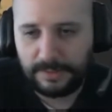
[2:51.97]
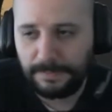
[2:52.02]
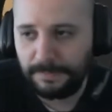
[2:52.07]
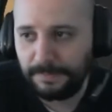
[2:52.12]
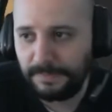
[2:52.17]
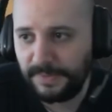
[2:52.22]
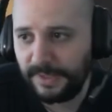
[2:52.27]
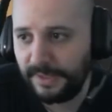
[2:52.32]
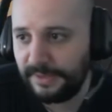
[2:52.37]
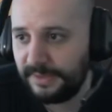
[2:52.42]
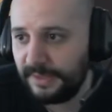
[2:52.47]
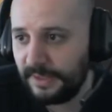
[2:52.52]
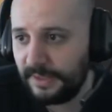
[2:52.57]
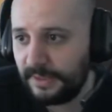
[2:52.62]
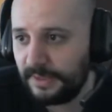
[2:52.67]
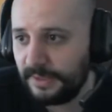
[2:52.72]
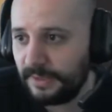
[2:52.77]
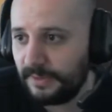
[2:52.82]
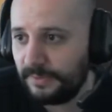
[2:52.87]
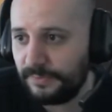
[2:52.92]
I
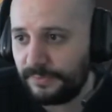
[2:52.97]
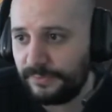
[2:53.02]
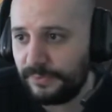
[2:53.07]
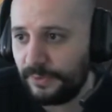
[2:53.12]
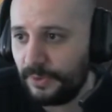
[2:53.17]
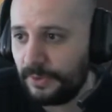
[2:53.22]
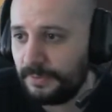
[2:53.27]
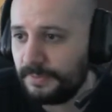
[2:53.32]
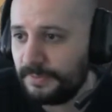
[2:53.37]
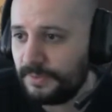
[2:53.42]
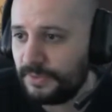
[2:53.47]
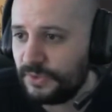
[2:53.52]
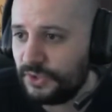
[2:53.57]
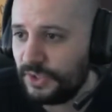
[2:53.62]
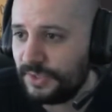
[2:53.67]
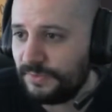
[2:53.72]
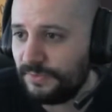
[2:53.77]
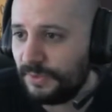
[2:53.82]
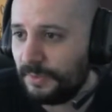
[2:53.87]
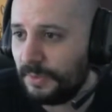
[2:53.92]
think
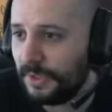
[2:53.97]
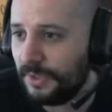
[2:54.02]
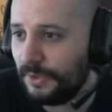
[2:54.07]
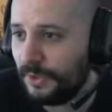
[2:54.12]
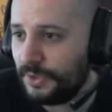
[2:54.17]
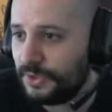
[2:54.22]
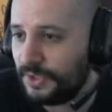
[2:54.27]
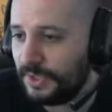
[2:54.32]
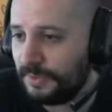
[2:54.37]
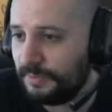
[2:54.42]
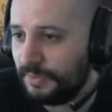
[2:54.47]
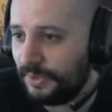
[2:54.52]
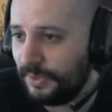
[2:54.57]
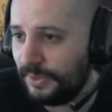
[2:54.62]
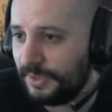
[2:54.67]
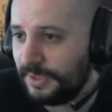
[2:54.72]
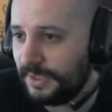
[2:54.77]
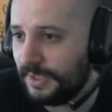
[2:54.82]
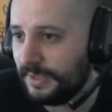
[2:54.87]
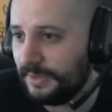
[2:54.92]
just from a logic
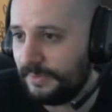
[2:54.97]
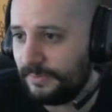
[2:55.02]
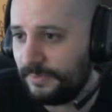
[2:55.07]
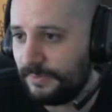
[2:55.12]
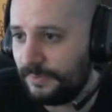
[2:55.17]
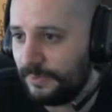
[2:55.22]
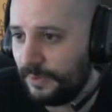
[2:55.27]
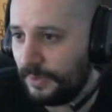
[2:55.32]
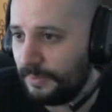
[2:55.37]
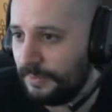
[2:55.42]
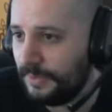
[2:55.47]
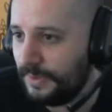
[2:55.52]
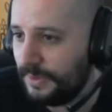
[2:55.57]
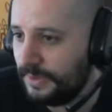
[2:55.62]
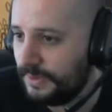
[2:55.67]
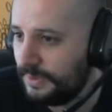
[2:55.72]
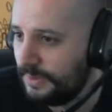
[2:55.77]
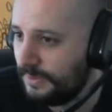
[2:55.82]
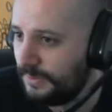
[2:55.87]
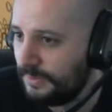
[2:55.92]
point and from
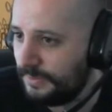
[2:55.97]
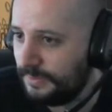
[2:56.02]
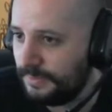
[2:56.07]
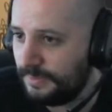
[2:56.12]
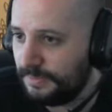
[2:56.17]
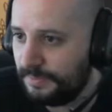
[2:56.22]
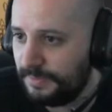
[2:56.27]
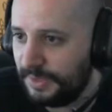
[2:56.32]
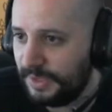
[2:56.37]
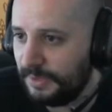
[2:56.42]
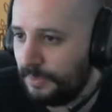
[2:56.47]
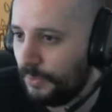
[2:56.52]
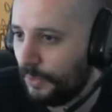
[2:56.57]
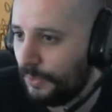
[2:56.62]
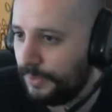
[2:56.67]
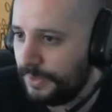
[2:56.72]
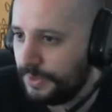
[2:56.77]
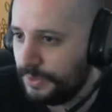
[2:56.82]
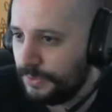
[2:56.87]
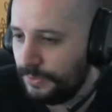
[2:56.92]
being
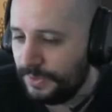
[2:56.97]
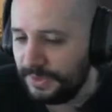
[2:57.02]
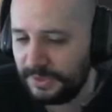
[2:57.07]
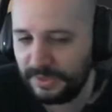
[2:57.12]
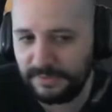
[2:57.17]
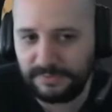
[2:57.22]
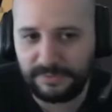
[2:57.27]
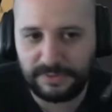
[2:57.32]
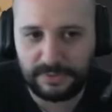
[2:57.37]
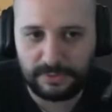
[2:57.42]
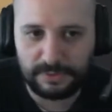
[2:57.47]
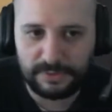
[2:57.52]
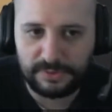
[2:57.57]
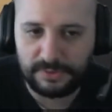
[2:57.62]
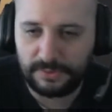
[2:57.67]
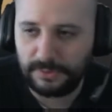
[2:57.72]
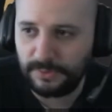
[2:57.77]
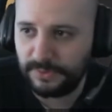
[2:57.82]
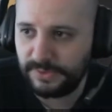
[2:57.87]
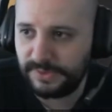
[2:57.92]
more intuitive, it
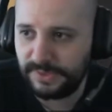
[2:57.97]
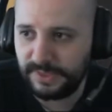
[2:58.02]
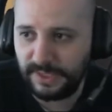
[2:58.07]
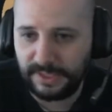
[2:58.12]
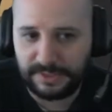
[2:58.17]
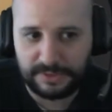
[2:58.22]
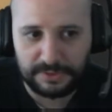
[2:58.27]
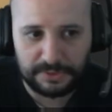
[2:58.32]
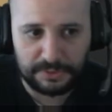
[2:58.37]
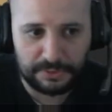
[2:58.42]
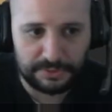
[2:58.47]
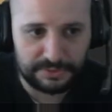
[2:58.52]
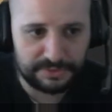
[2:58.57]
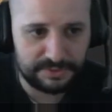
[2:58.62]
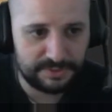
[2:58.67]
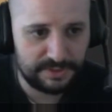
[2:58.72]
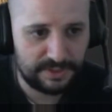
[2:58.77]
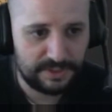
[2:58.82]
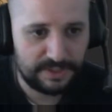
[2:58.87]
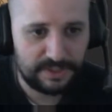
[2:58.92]
also looks kind of good.
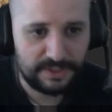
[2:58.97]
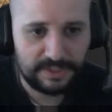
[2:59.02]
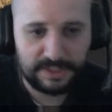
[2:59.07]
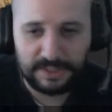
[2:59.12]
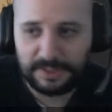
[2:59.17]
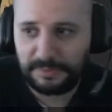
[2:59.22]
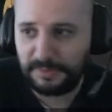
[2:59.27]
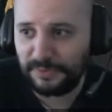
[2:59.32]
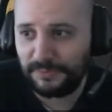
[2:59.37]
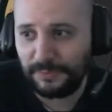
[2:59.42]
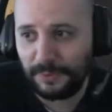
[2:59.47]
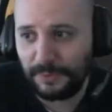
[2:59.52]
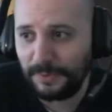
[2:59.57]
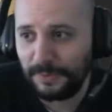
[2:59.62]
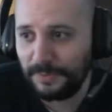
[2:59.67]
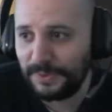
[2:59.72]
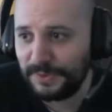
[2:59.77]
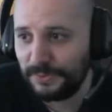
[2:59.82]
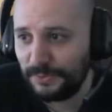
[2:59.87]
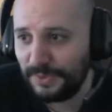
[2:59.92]
And before I
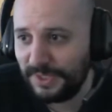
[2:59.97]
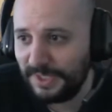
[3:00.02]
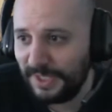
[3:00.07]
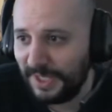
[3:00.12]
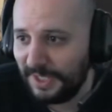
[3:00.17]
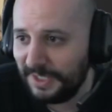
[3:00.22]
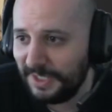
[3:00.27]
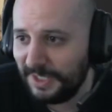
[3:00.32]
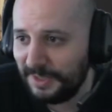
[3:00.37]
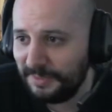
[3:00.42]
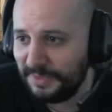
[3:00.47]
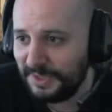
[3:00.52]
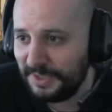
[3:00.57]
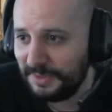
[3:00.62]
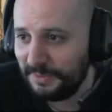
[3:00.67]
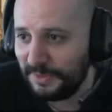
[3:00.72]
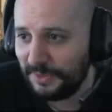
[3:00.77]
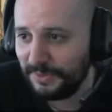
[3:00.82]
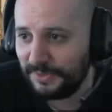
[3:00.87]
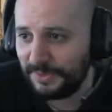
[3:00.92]
was really unhappy
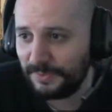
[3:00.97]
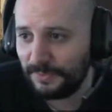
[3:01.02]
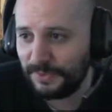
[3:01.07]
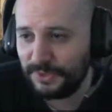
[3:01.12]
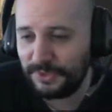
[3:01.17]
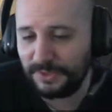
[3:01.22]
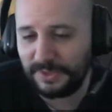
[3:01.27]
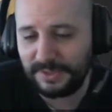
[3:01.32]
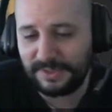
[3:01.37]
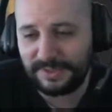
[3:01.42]
about the visuals.